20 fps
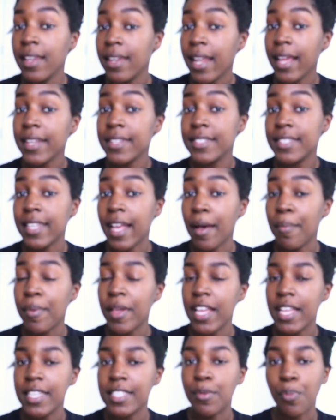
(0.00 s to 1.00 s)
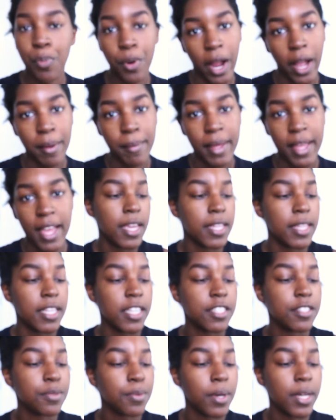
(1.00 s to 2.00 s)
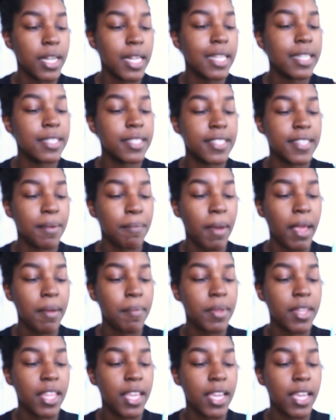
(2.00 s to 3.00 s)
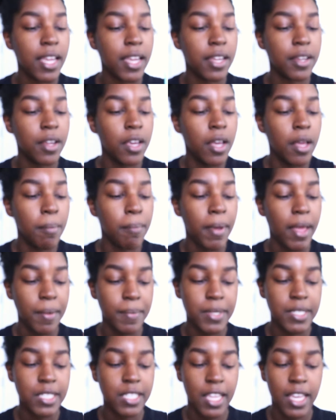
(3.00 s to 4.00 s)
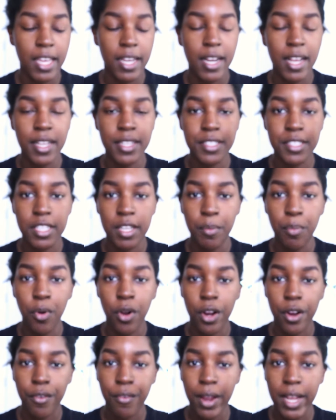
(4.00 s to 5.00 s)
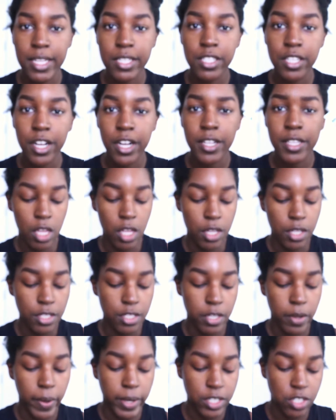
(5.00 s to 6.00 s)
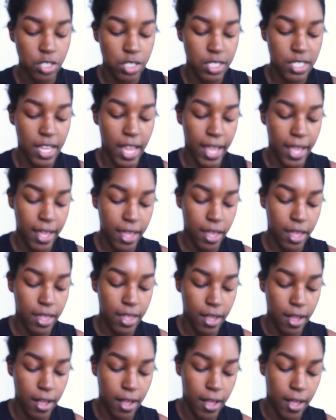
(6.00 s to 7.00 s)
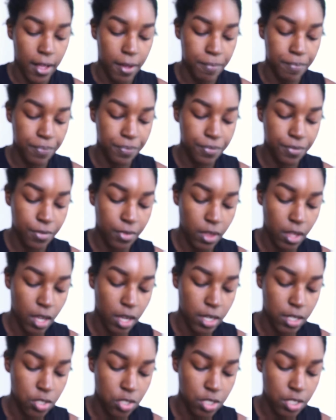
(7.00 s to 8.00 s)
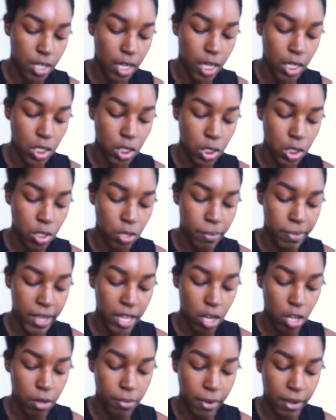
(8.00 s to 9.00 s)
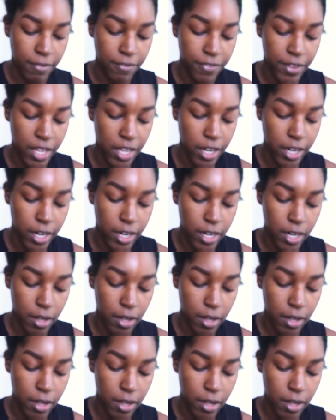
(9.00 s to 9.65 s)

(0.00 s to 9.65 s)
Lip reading: Next step is priming, and this one is the Maybelline Baby Skin Instant Pore Eraser. So I just take just a little bit on my finger,